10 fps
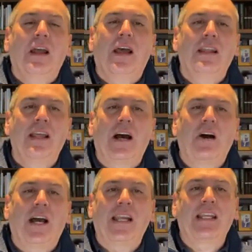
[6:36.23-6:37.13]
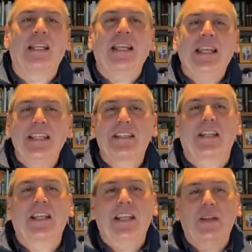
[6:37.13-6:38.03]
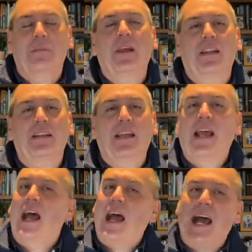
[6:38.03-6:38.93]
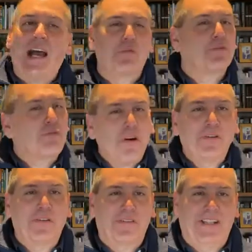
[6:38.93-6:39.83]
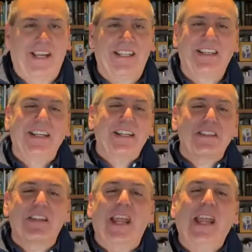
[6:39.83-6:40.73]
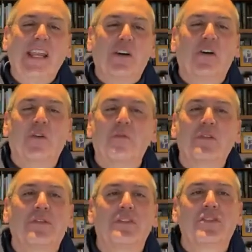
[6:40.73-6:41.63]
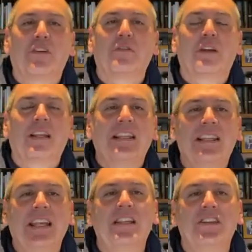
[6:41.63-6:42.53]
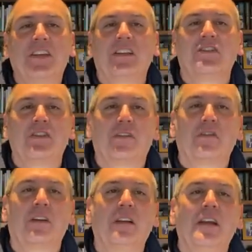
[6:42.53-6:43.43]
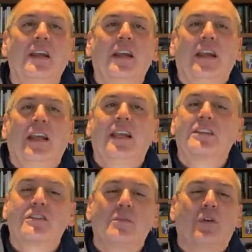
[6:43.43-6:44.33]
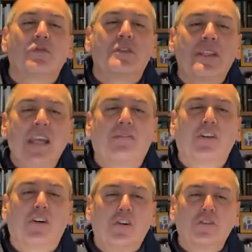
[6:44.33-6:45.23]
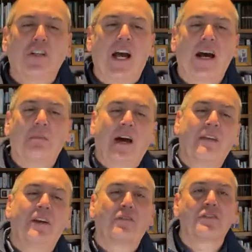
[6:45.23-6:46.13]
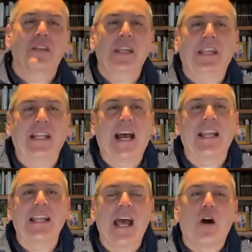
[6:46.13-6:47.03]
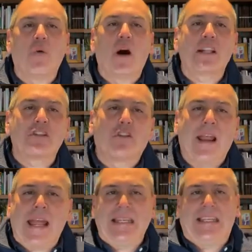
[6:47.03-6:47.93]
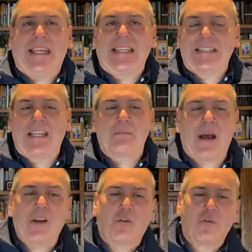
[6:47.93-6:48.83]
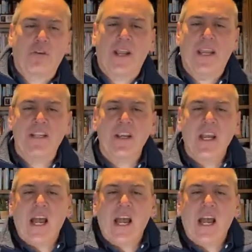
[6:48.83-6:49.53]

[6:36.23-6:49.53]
And now I can easily admit I was wrong on that. Staying home with the children and teaching the children is the most difficult job I've ever seen. I now watch grandkids in my older age.